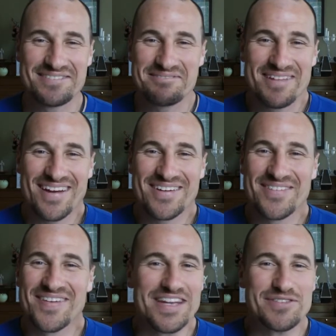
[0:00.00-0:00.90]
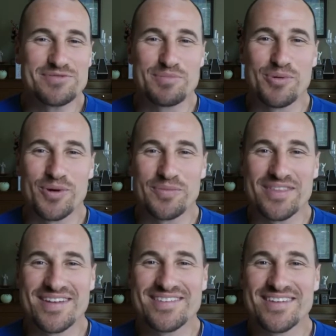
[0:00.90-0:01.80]
I don't know if any of us were born with
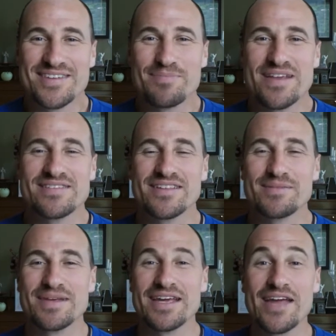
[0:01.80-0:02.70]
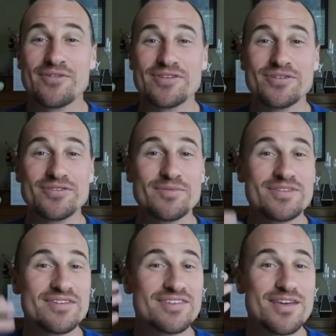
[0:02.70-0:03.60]
it. It's basically being able to, someone
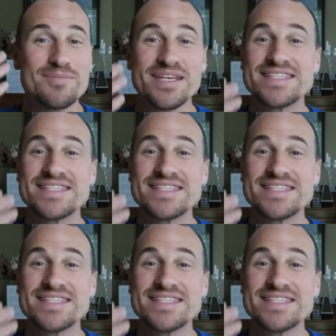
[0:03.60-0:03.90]
says, give me a